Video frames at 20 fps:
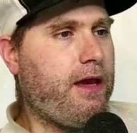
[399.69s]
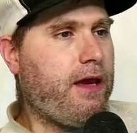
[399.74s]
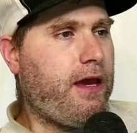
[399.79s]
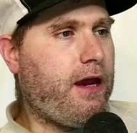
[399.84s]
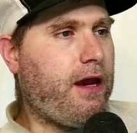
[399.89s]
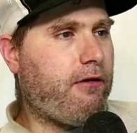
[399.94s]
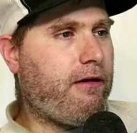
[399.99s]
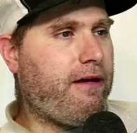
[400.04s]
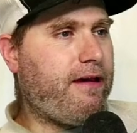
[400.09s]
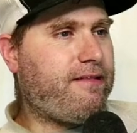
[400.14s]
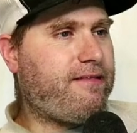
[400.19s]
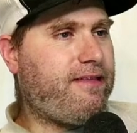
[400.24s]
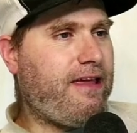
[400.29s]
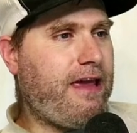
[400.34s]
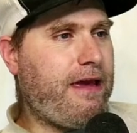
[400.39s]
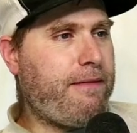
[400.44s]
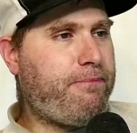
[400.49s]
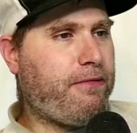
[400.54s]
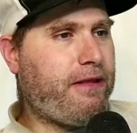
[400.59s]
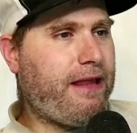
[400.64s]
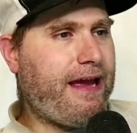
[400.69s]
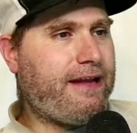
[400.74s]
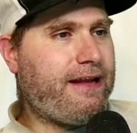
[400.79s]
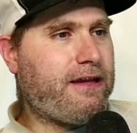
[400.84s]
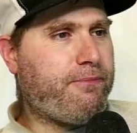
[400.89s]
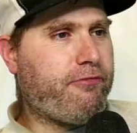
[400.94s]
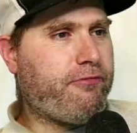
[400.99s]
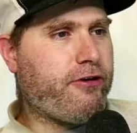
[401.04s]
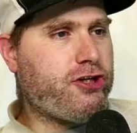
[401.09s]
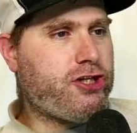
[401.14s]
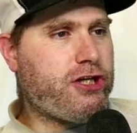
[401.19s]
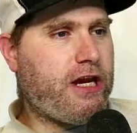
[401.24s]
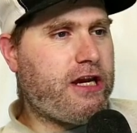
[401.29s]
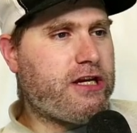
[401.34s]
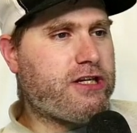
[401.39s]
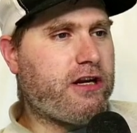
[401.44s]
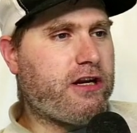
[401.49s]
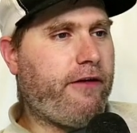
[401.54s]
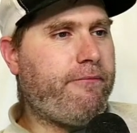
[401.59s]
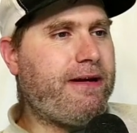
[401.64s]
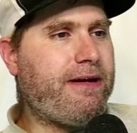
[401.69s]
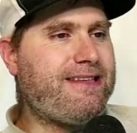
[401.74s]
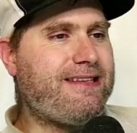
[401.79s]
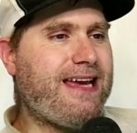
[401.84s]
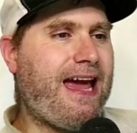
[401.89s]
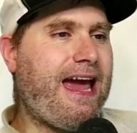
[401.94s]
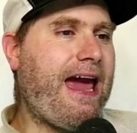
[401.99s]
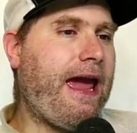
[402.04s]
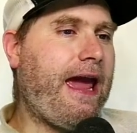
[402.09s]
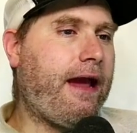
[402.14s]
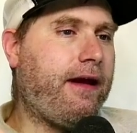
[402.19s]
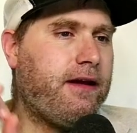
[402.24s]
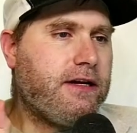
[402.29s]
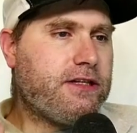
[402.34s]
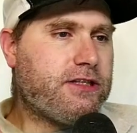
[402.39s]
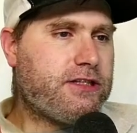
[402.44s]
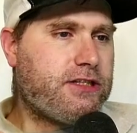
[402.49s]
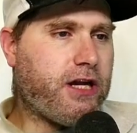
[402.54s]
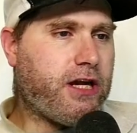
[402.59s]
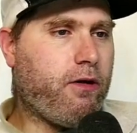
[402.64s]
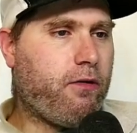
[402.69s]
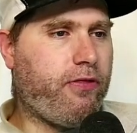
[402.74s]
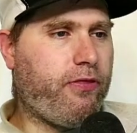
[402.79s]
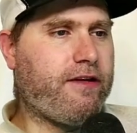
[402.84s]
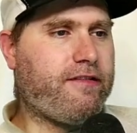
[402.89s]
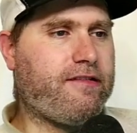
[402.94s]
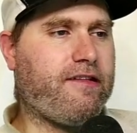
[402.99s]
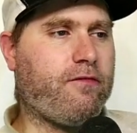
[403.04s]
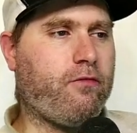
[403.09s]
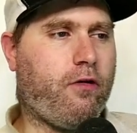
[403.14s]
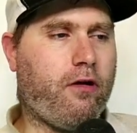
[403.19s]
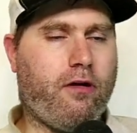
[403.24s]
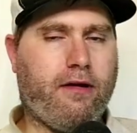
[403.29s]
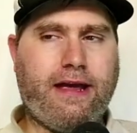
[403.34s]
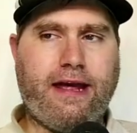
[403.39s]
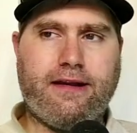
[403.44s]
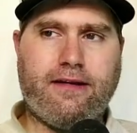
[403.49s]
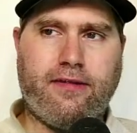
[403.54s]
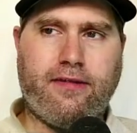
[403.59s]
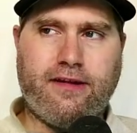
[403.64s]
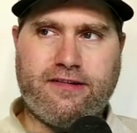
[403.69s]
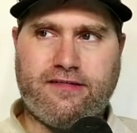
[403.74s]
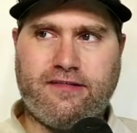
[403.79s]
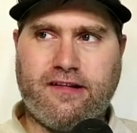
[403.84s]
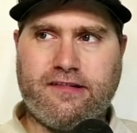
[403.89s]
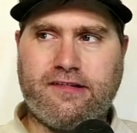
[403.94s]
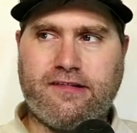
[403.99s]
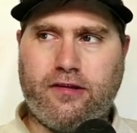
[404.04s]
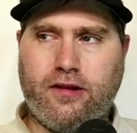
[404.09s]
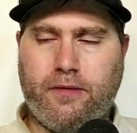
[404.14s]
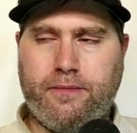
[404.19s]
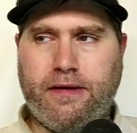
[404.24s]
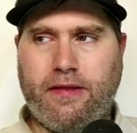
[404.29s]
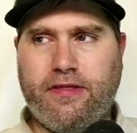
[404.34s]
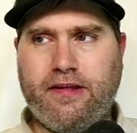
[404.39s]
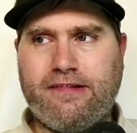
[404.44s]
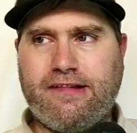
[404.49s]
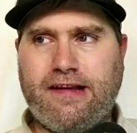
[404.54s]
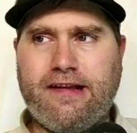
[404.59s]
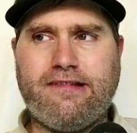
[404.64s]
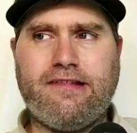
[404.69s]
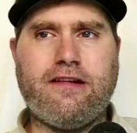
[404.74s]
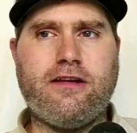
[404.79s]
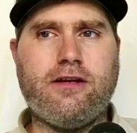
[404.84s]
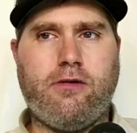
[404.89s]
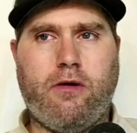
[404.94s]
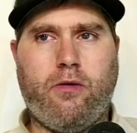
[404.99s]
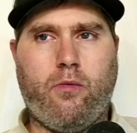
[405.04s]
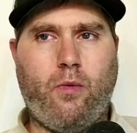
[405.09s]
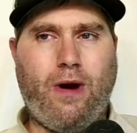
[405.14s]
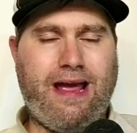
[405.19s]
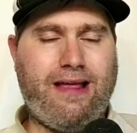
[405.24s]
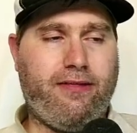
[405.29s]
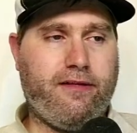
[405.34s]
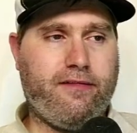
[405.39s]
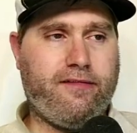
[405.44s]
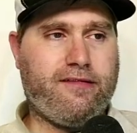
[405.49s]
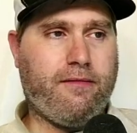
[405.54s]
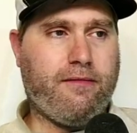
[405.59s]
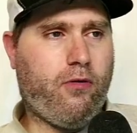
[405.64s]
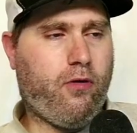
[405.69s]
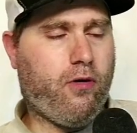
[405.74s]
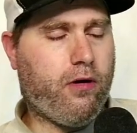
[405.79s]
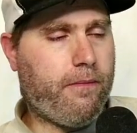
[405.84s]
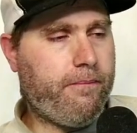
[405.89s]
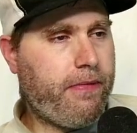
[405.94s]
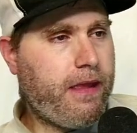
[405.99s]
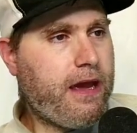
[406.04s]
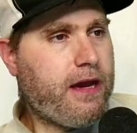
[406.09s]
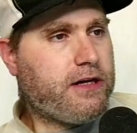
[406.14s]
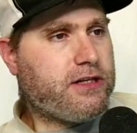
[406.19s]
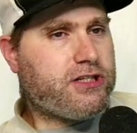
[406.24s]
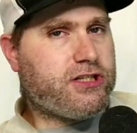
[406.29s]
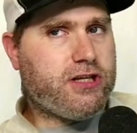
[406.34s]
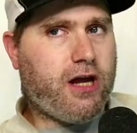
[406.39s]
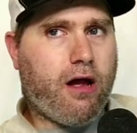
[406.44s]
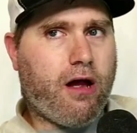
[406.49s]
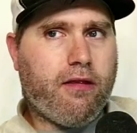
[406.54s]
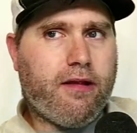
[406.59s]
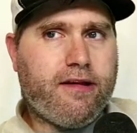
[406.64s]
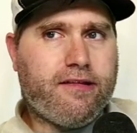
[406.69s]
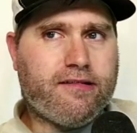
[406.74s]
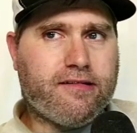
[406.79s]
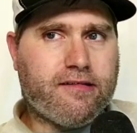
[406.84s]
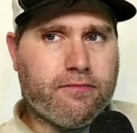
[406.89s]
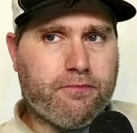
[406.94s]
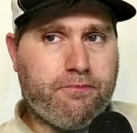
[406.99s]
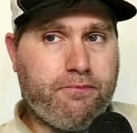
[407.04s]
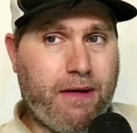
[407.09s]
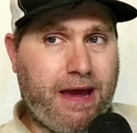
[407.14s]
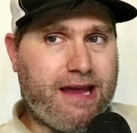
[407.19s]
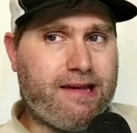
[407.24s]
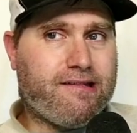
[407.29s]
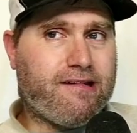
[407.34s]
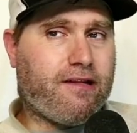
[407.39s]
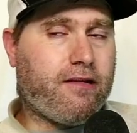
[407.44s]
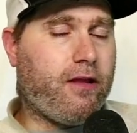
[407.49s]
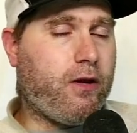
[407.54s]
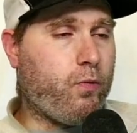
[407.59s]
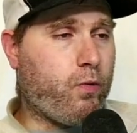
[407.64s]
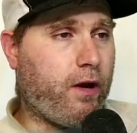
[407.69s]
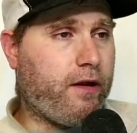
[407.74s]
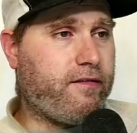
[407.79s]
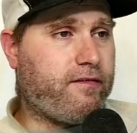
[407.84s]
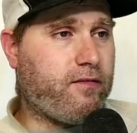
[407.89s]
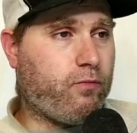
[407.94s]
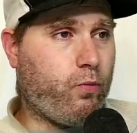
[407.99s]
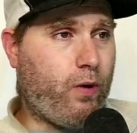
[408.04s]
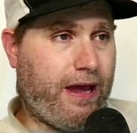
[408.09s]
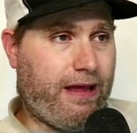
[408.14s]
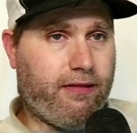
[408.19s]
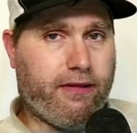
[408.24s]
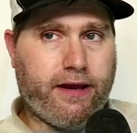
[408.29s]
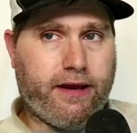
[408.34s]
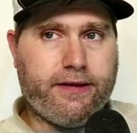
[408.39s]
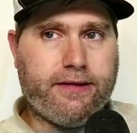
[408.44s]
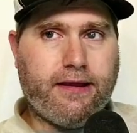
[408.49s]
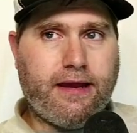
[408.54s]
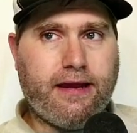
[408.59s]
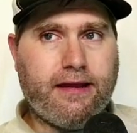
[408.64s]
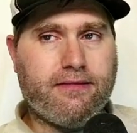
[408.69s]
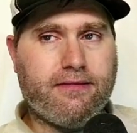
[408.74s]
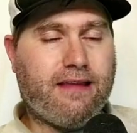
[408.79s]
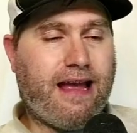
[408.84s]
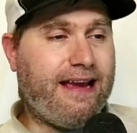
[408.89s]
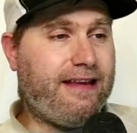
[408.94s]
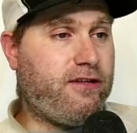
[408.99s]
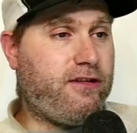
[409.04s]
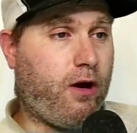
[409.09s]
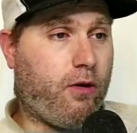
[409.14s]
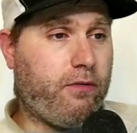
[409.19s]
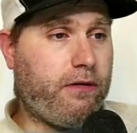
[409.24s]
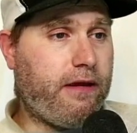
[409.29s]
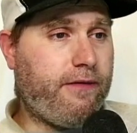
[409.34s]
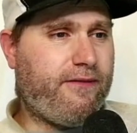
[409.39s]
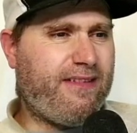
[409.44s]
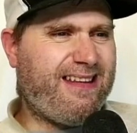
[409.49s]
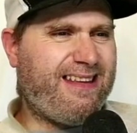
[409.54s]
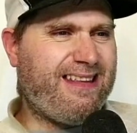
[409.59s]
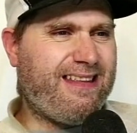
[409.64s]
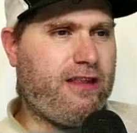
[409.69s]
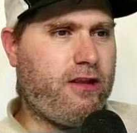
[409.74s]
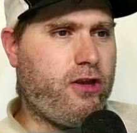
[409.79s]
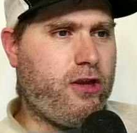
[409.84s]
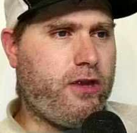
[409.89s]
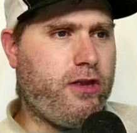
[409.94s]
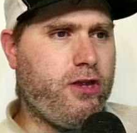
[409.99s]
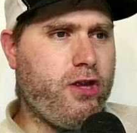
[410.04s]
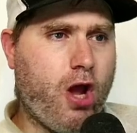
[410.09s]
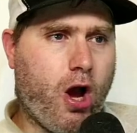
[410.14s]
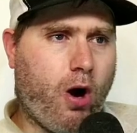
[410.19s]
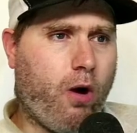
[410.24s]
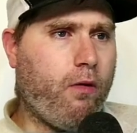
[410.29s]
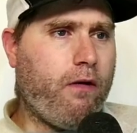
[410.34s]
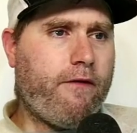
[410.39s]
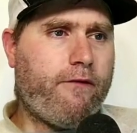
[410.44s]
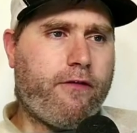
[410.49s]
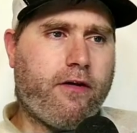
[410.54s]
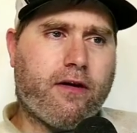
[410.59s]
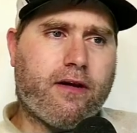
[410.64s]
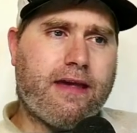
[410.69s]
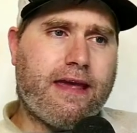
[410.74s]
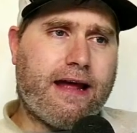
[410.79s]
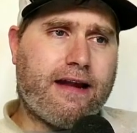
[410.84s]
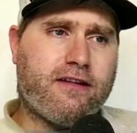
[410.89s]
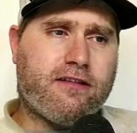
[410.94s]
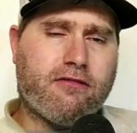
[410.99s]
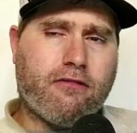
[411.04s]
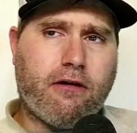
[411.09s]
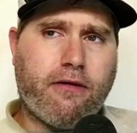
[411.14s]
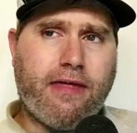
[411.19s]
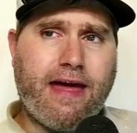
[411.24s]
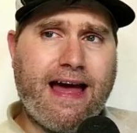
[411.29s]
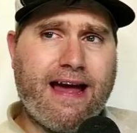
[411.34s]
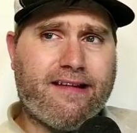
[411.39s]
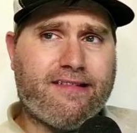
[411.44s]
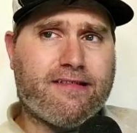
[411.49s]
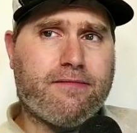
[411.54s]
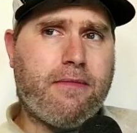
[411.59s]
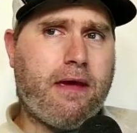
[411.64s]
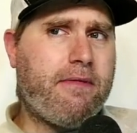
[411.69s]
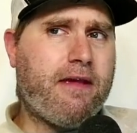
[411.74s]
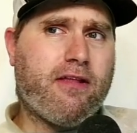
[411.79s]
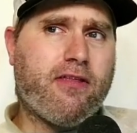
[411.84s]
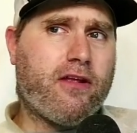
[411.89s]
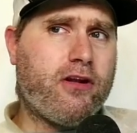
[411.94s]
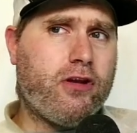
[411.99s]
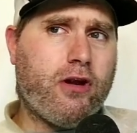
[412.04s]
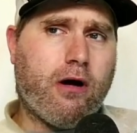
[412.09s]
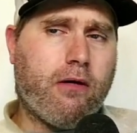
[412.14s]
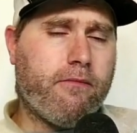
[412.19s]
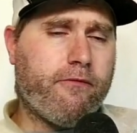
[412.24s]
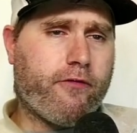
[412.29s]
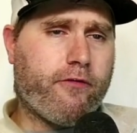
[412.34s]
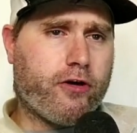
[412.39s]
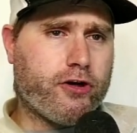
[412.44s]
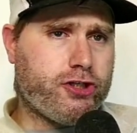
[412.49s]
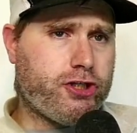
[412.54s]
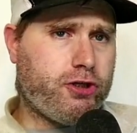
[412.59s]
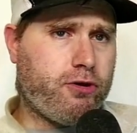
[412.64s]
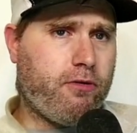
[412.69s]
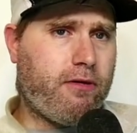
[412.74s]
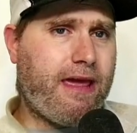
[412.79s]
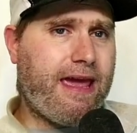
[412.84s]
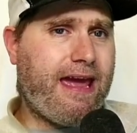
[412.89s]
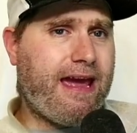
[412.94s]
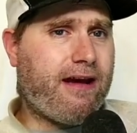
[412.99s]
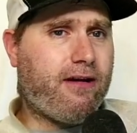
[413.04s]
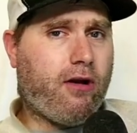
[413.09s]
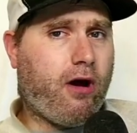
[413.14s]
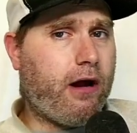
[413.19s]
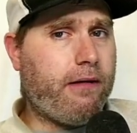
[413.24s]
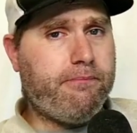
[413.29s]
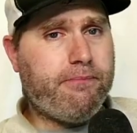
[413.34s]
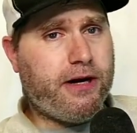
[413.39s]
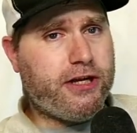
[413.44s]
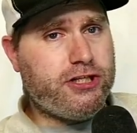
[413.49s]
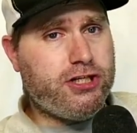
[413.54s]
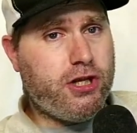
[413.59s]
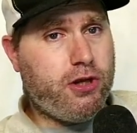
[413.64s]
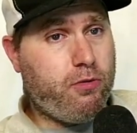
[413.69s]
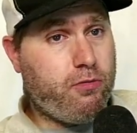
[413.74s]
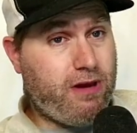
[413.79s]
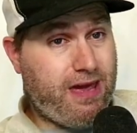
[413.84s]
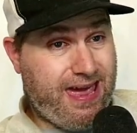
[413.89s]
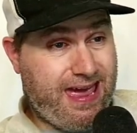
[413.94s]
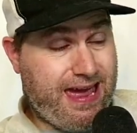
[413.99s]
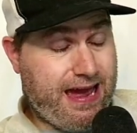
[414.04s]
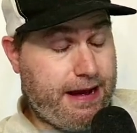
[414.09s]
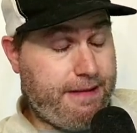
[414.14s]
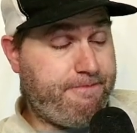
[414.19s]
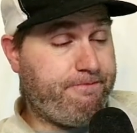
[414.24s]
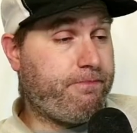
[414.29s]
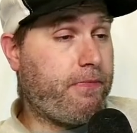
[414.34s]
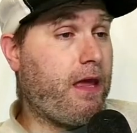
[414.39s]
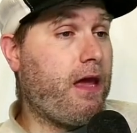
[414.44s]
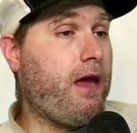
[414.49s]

Here is the planned depreciation of Mate. So this is where I'll get into this just a little bit. This has to do with Wayland support. Solus basically runs Wayland. It I don't even know if you can get into with X. Maybe the GNOME version you can. On Budgie you can't.